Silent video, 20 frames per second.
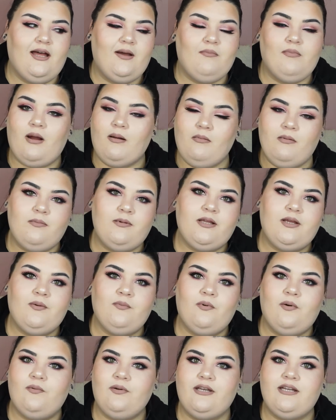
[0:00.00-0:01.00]
probably
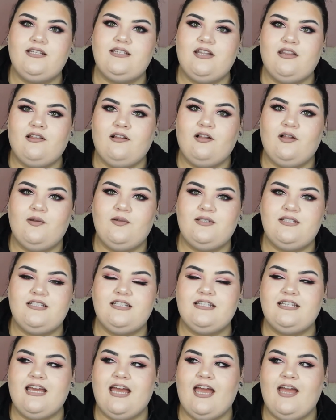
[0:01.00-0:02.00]
won't get to the clothes
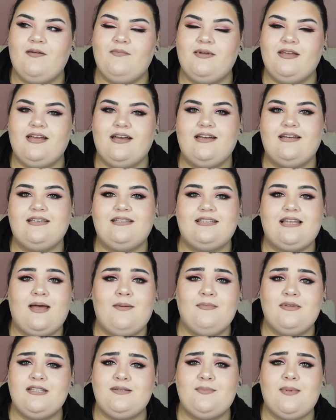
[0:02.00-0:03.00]
today because
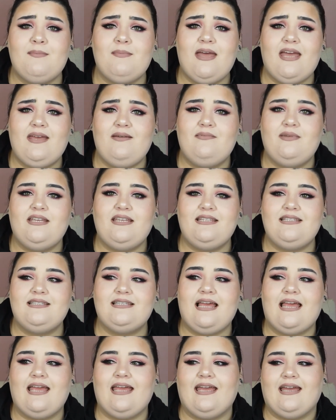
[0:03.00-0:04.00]
I miss my babies
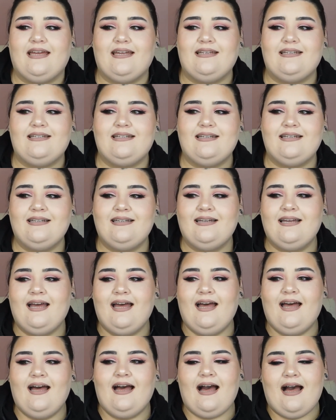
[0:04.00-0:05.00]
and
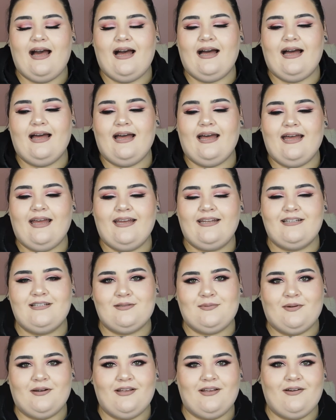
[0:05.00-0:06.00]
I
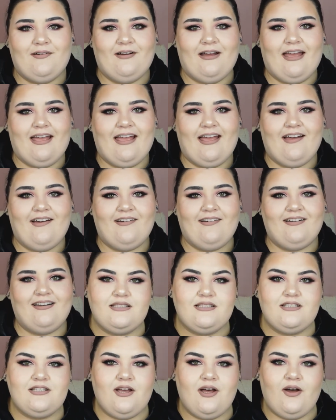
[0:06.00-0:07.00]
just want to go hang out.
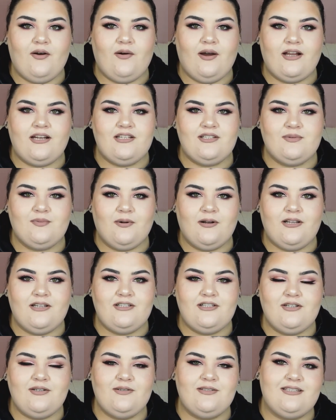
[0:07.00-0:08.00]
So I just wanted
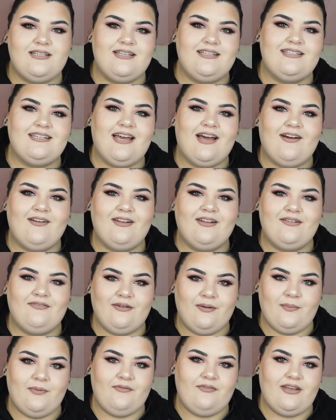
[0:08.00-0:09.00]
to sit down and
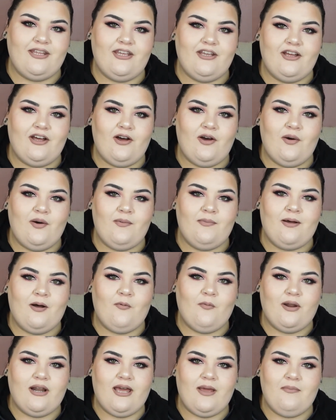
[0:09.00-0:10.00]
film a video
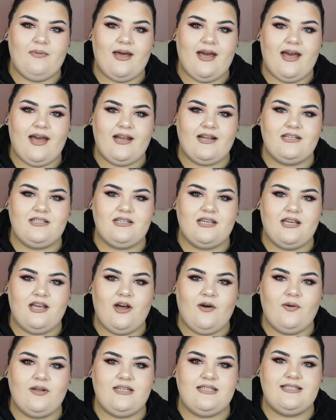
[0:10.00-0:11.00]
about what I packed
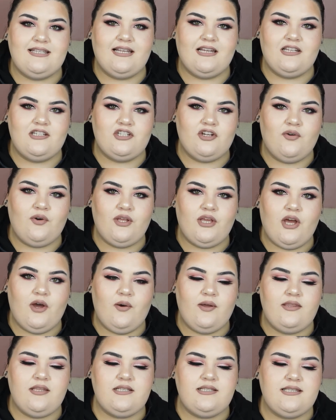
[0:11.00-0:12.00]
going to San Antonio,
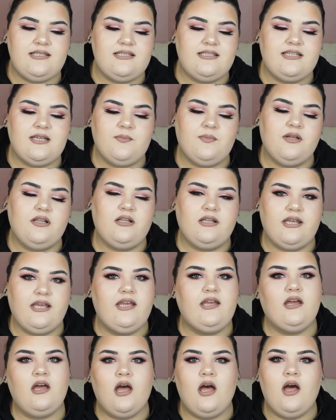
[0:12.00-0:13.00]
and this is typically